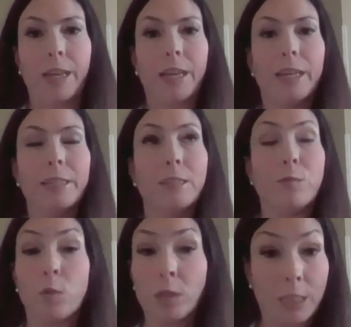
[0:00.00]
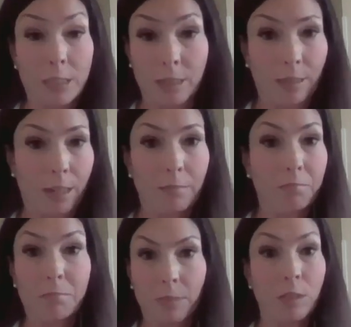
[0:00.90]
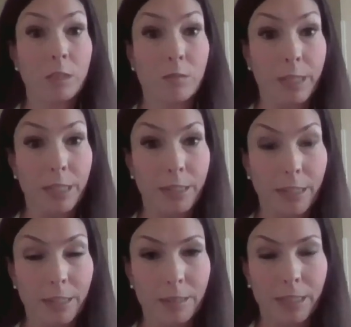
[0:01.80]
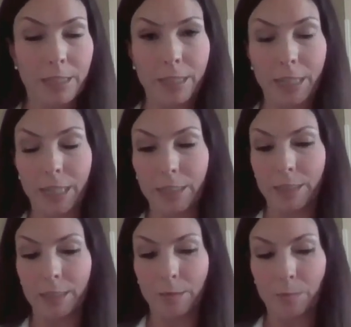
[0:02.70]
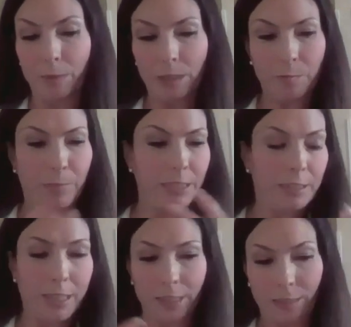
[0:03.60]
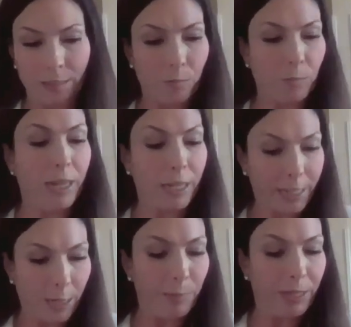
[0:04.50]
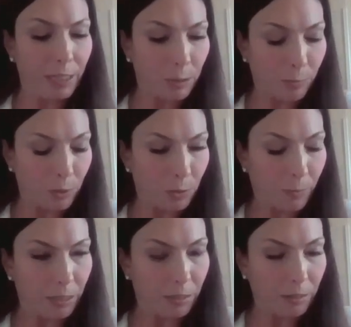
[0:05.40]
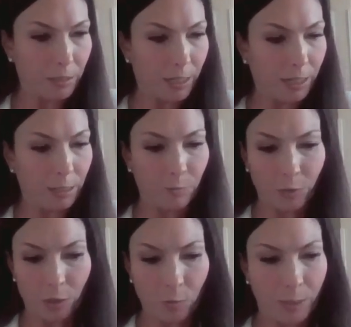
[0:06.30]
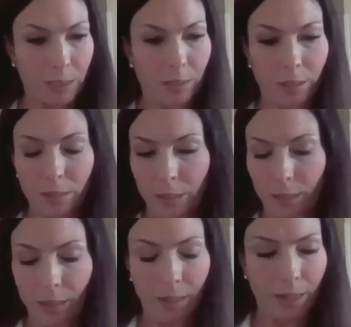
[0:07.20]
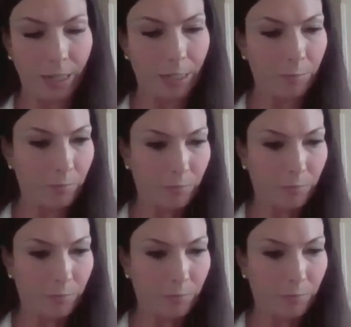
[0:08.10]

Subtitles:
And of course, this is a great idea, but when I came in as a project manager, the first question I